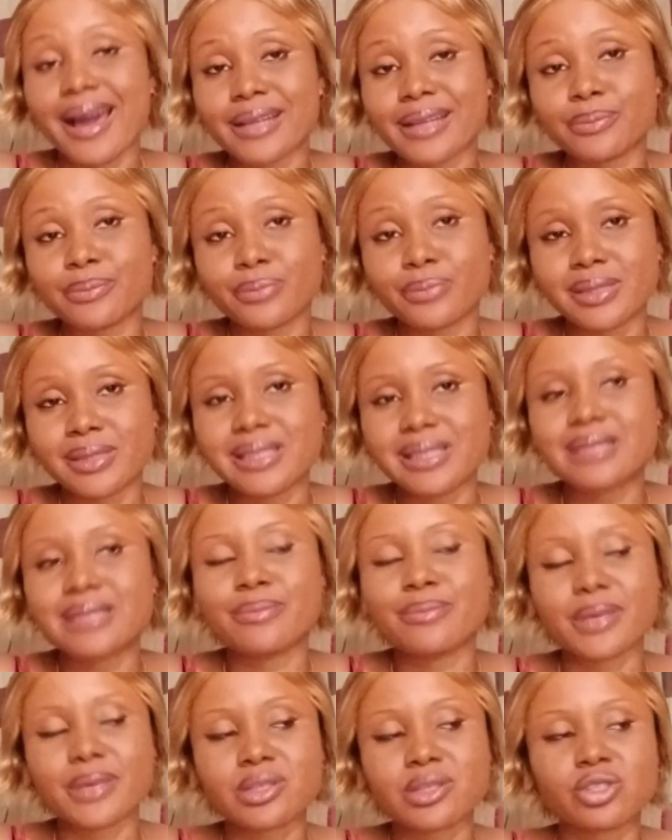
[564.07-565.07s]
And please
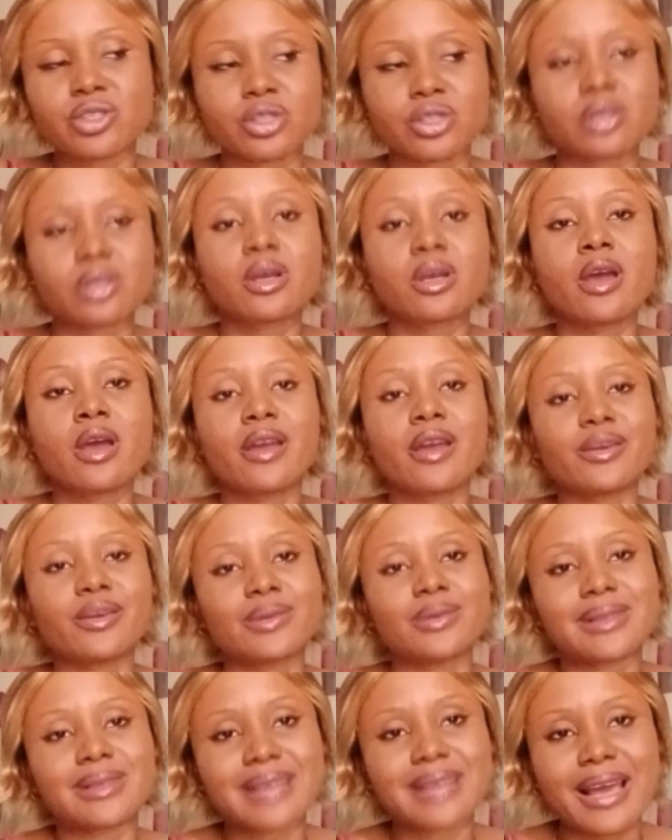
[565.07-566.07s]
make sure you
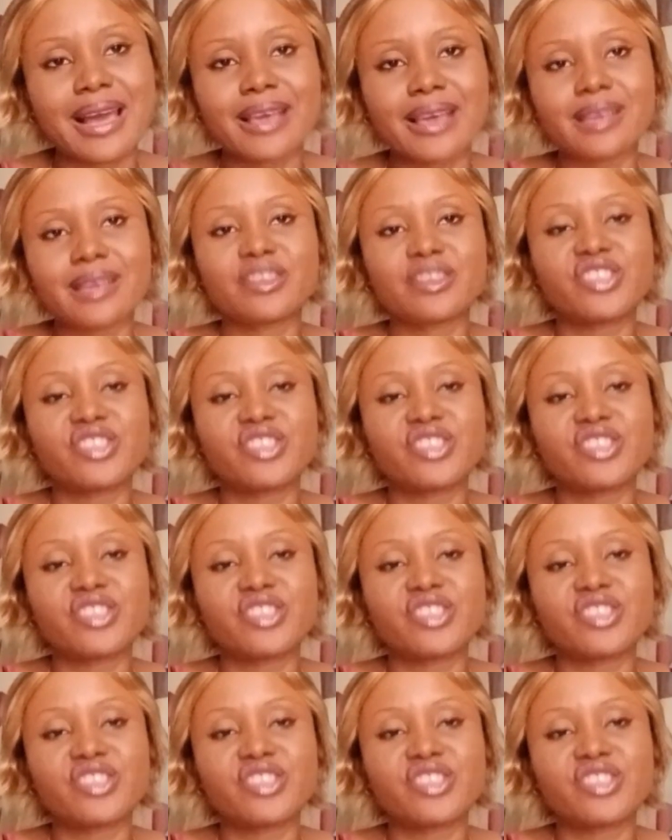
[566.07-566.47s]
like,